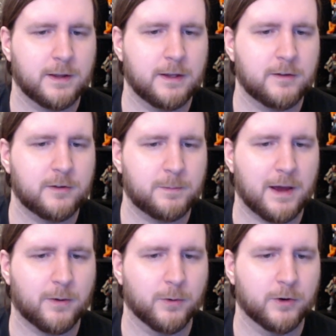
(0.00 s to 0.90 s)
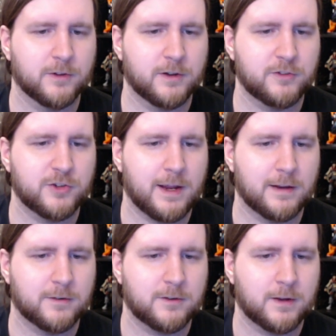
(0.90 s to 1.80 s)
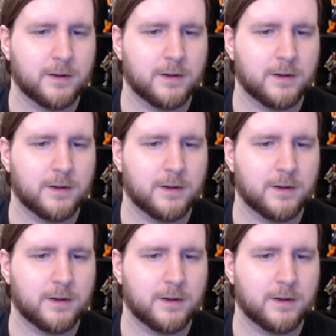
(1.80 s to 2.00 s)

His power is unchanged.